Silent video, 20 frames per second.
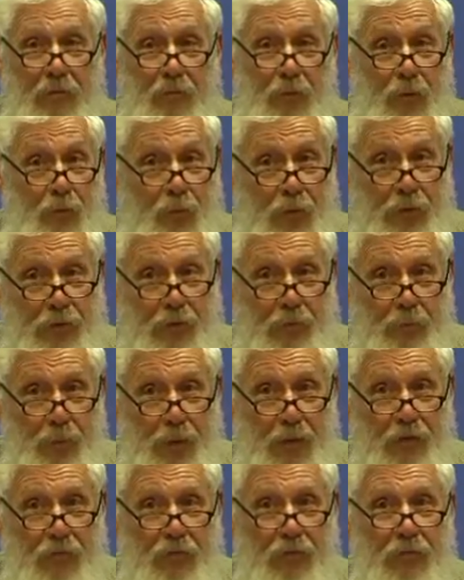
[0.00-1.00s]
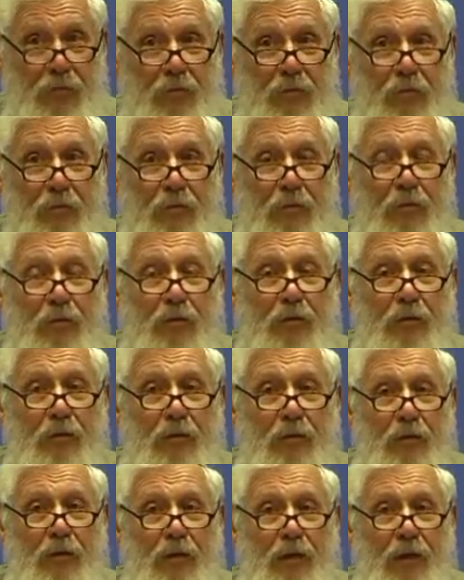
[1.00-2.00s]
but we're impatient.
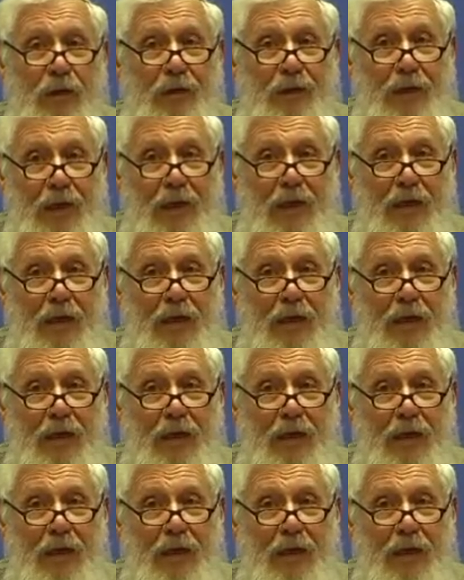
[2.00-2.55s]
And that